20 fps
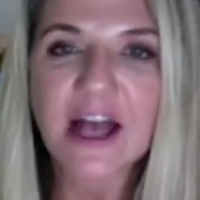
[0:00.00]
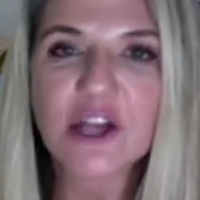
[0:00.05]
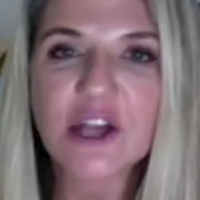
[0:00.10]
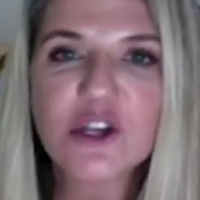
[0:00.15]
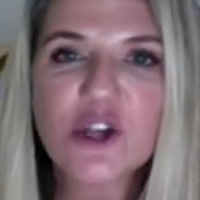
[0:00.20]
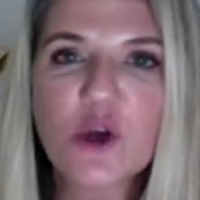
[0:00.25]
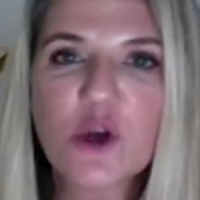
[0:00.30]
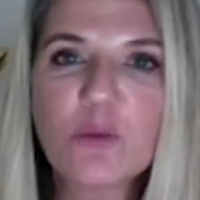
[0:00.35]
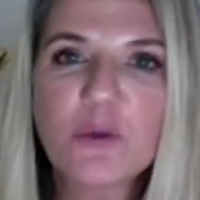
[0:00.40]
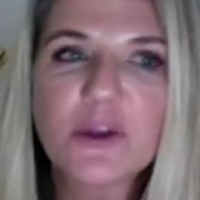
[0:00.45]

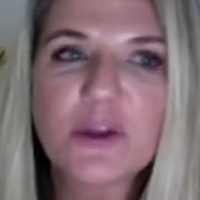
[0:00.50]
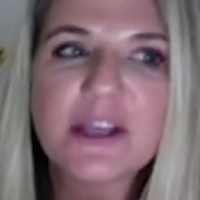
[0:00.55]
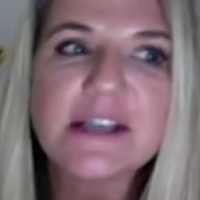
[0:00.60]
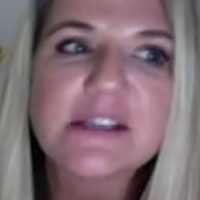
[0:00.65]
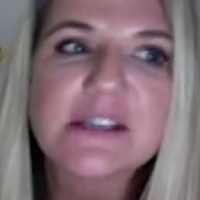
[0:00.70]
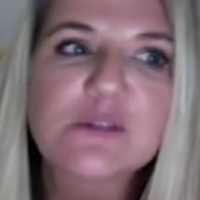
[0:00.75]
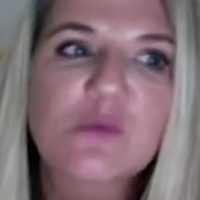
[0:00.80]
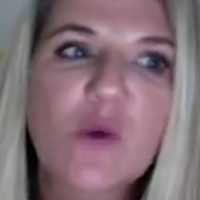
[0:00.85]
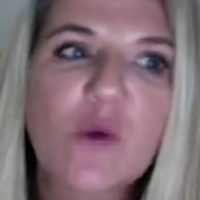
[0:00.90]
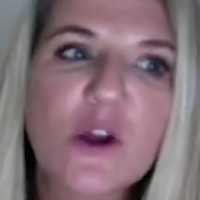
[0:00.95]
And
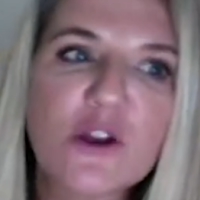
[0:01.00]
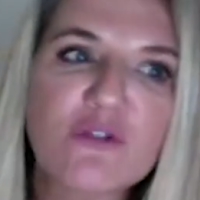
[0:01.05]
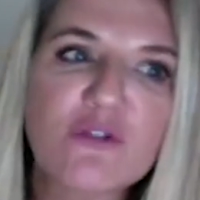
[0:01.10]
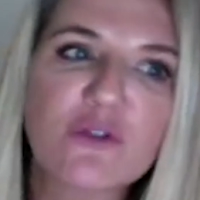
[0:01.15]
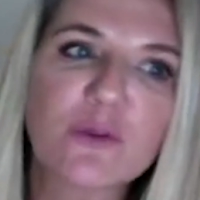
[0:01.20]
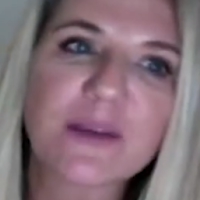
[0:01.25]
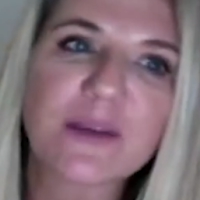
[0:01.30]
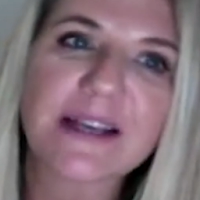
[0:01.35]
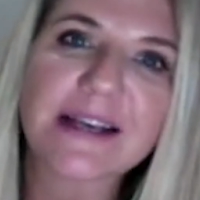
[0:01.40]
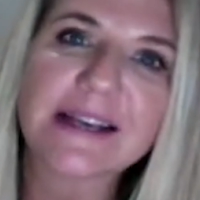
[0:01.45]
notebooking is
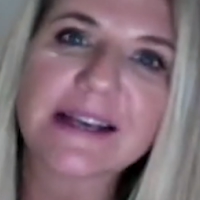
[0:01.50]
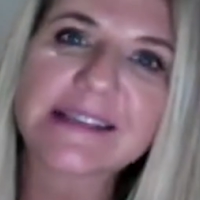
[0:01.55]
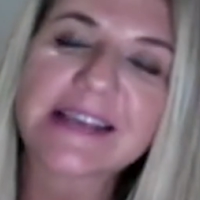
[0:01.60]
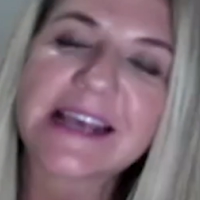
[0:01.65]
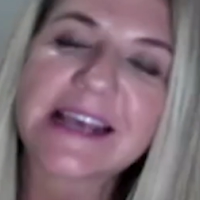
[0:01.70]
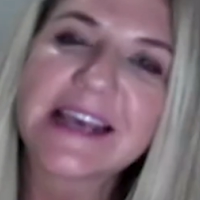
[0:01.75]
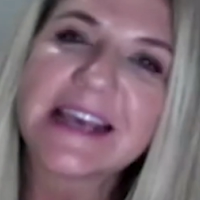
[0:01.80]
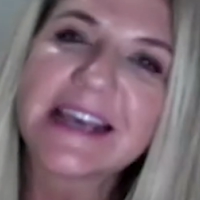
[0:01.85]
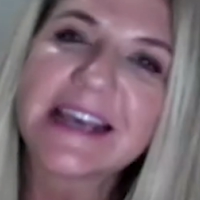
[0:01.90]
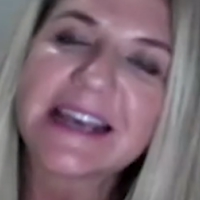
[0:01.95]
wonderful
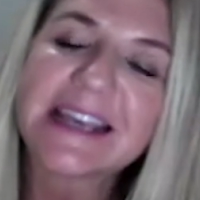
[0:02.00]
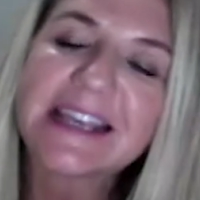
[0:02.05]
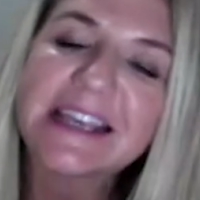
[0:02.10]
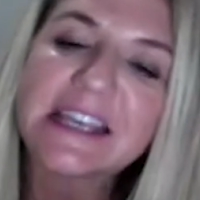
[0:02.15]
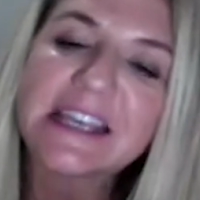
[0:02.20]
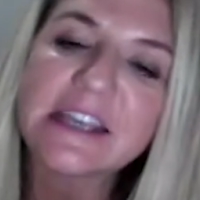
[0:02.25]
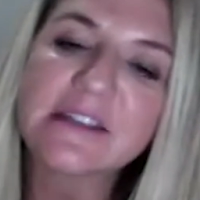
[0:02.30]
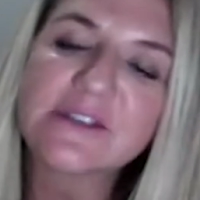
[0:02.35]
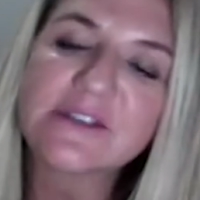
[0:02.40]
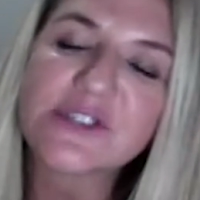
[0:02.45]
because
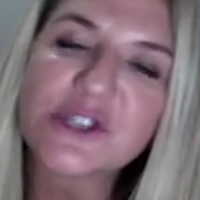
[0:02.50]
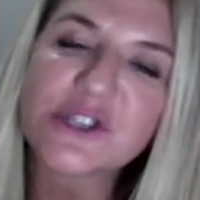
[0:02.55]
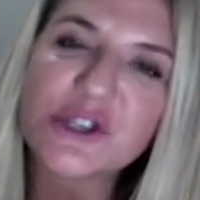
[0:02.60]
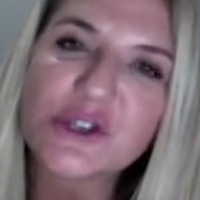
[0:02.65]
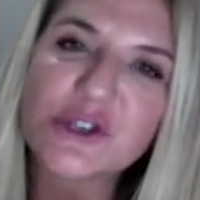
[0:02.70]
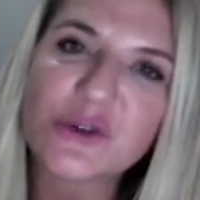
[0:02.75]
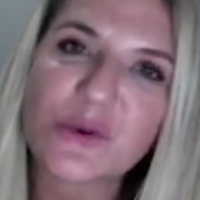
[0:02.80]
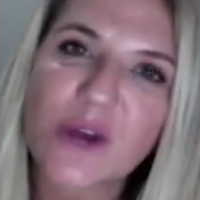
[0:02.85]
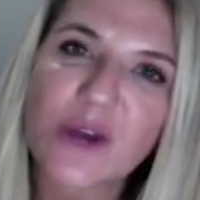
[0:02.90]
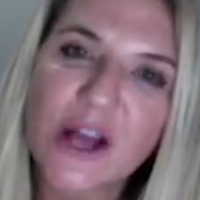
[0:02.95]
it gives
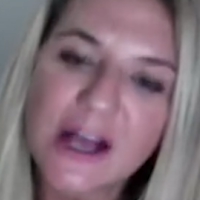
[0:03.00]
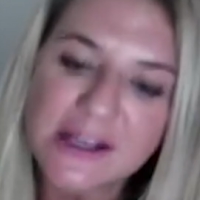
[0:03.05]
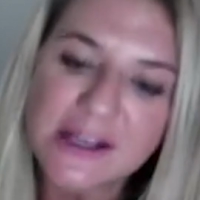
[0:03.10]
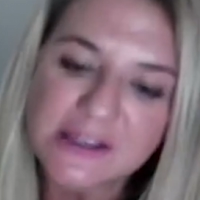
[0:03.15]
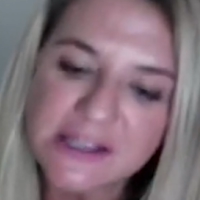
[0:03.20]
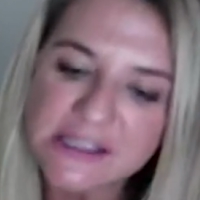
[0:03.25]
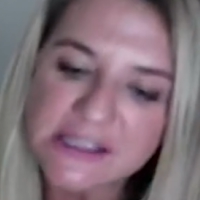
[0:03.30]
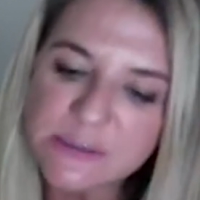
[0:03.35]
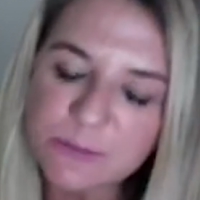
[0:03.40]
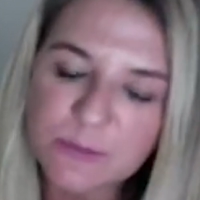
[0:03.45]
you
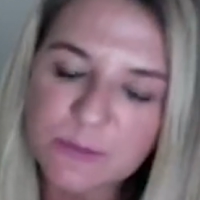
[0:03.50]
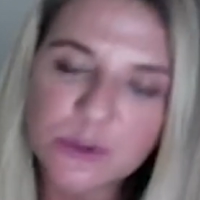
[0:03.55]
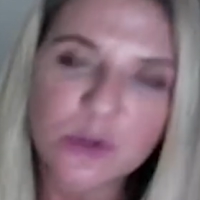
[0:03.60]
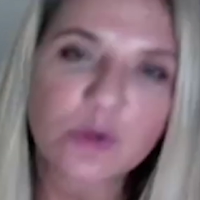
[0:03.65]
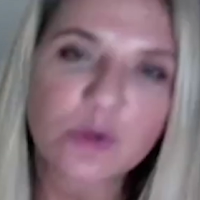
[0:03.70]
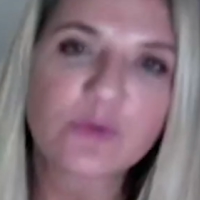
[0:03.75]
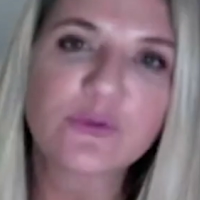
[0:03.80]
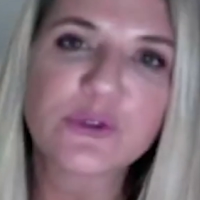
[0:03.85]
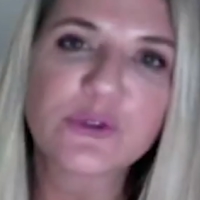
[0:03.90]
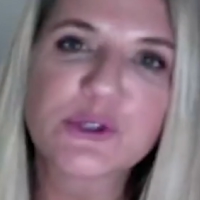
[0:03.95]
this
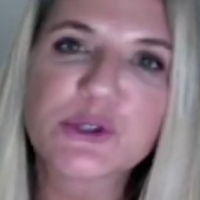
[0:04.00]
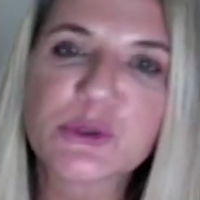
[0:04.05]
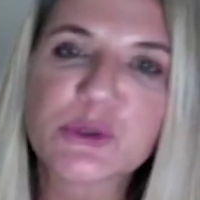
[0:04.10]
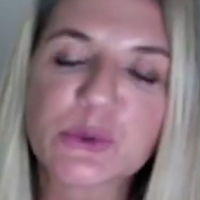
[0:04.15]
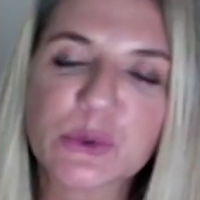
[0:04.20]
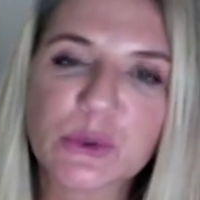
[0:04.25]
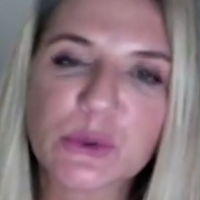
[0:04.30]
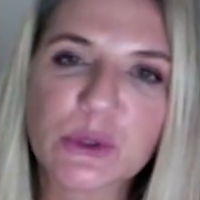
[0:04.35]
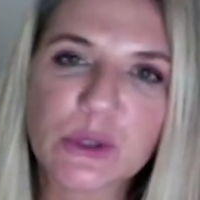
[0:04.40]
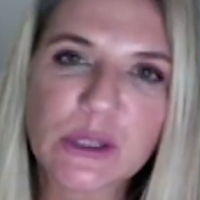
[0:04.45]
beautiful
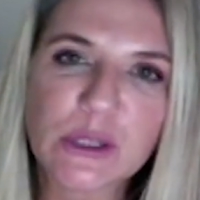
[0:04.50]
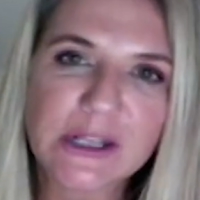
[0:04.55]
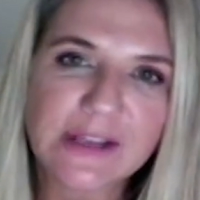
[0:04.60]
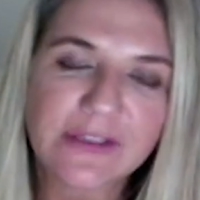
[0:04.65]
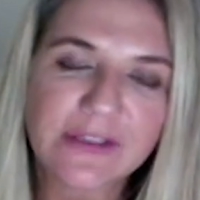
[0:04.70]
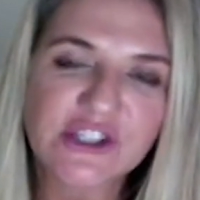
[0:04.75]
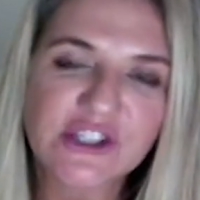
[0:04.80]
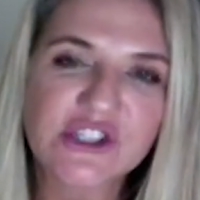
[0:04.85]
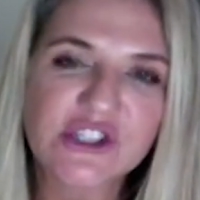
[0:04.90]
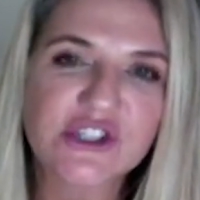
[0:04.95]
tool
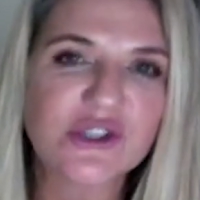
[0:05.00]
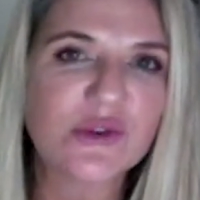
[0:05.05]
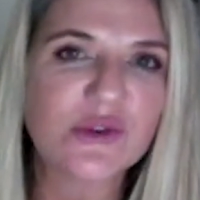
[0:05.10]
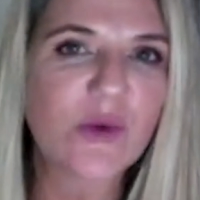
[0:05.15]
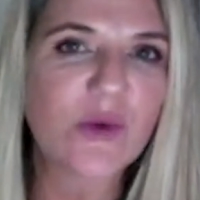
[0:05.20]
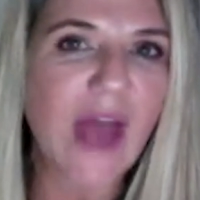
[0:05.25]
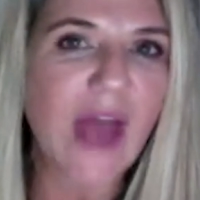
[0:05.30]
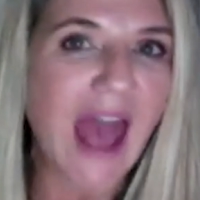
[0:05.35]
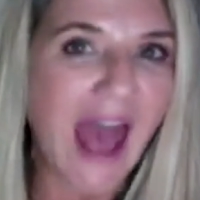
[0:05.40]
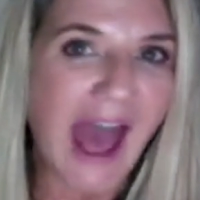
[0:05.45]
that
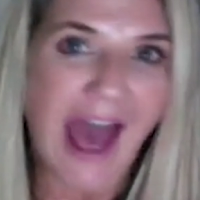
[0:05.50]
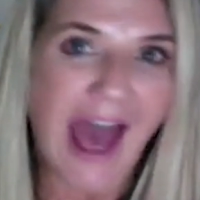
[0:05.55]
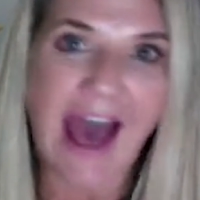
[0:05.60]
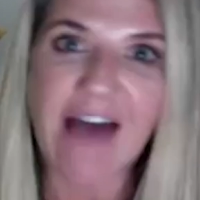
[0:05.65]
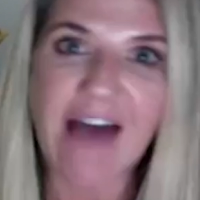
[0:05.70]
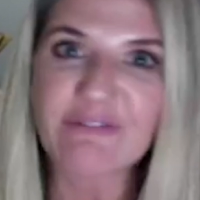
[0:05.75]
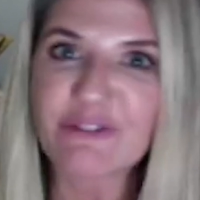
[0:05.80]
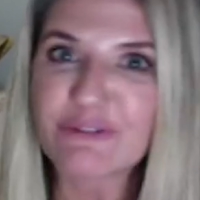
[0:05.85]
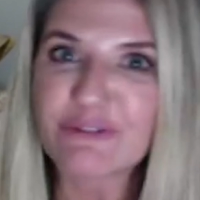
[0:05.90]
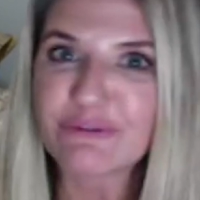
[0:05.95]
you
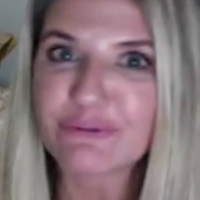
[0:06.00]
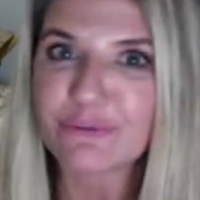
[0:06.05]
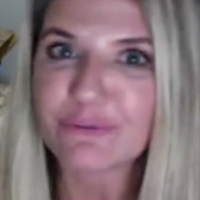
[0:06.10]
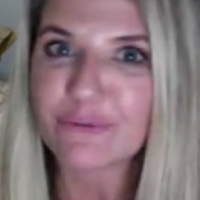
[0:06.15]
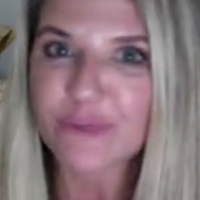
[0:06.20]
have,